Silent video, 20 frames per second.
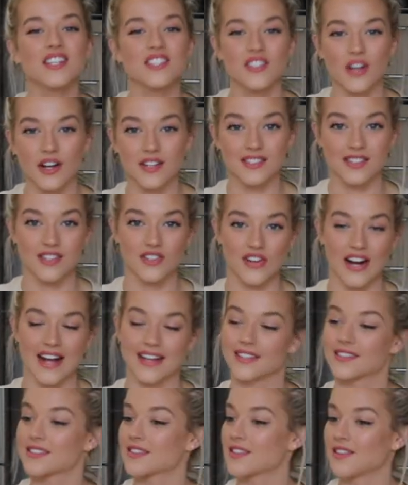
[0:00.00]
don't
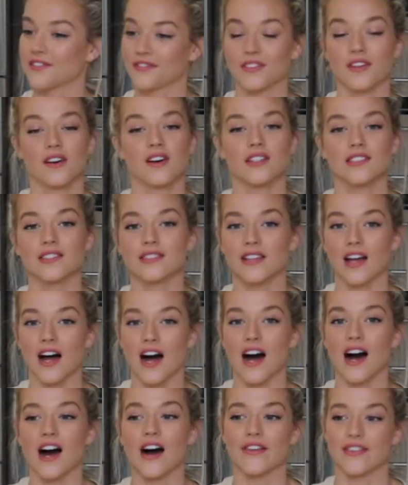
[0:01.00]
stress, the vlogs
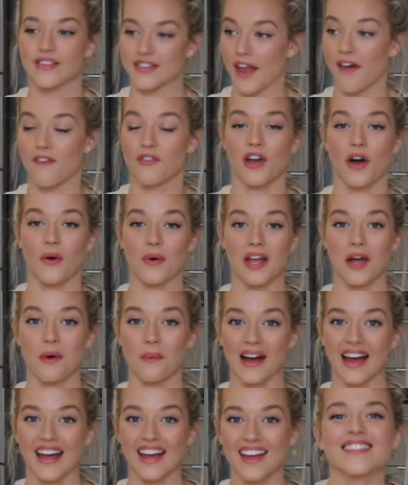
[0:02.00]
are never going
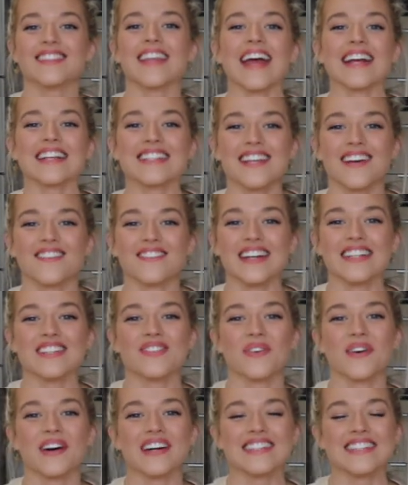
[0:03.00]
away. Thanks so much
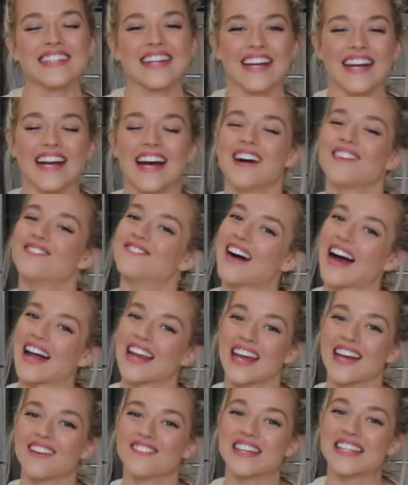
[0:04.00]
for watching. My
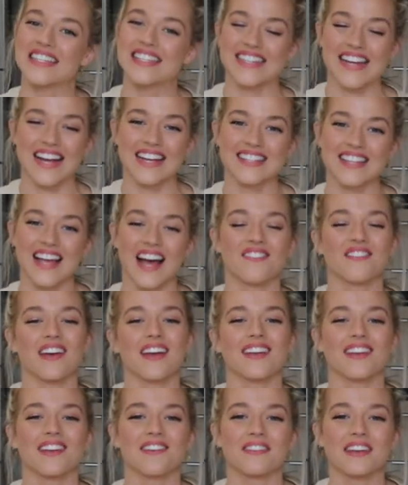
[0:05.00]
name is Jess. I
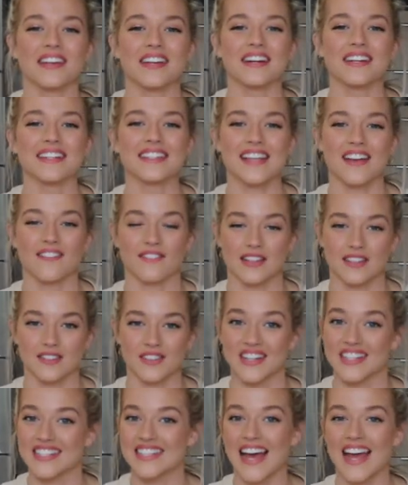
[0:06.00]
make new videos every
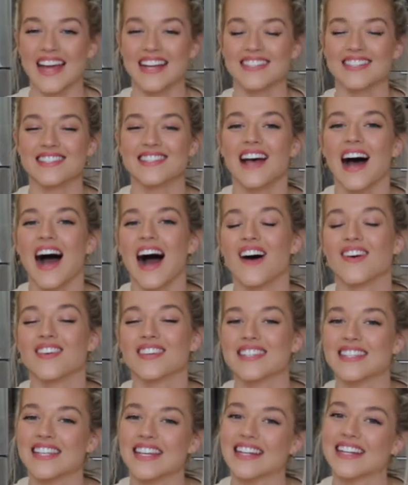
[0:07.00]
3 days. I'll
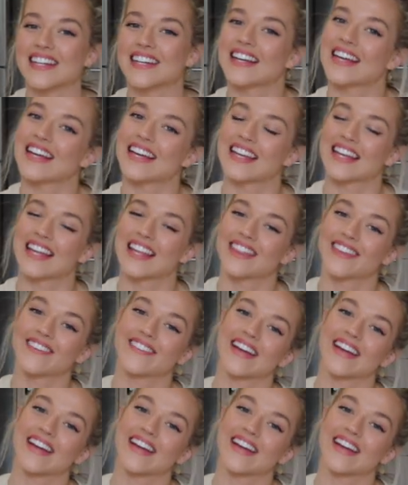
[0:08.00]
see you in 3